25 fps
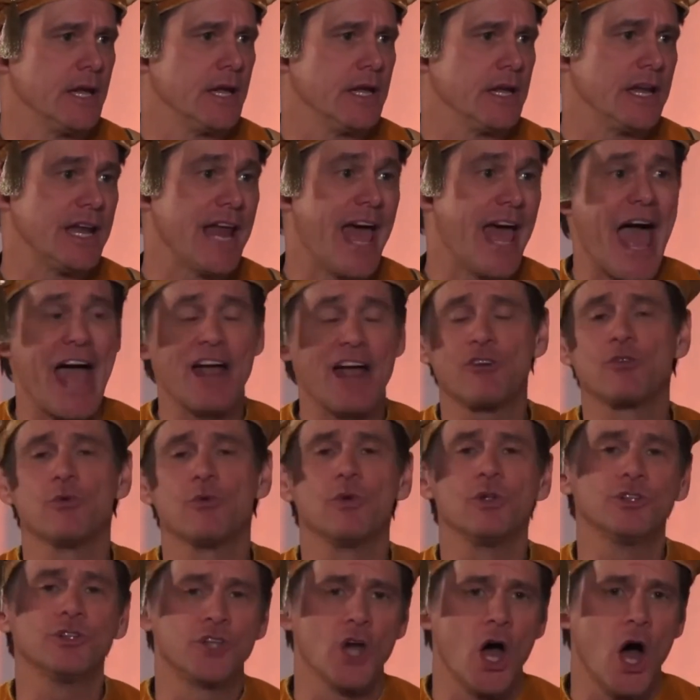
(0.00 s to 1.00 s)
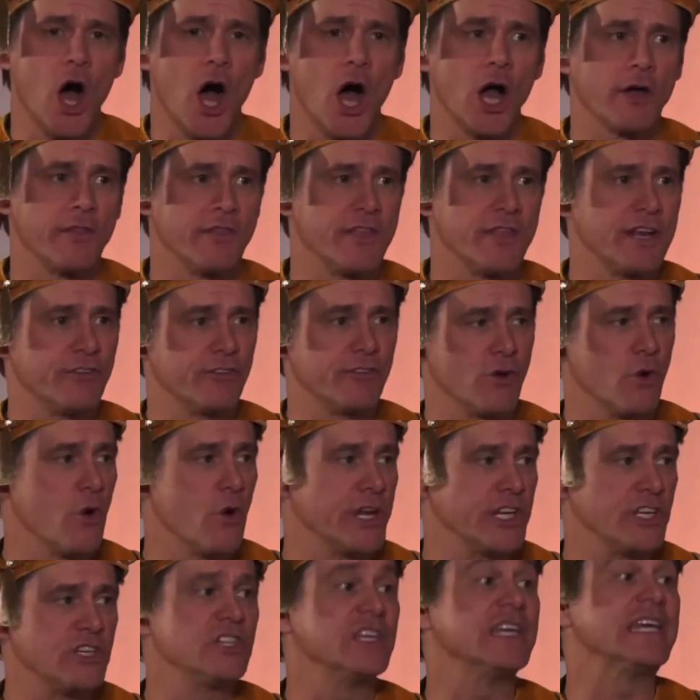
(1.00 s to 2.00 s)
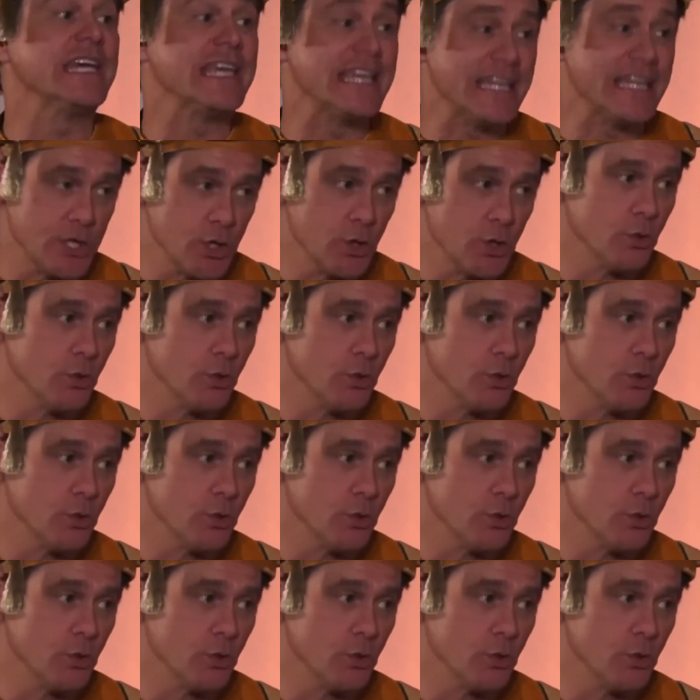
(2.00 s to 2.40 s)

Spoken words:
and an actual dog that is going to eat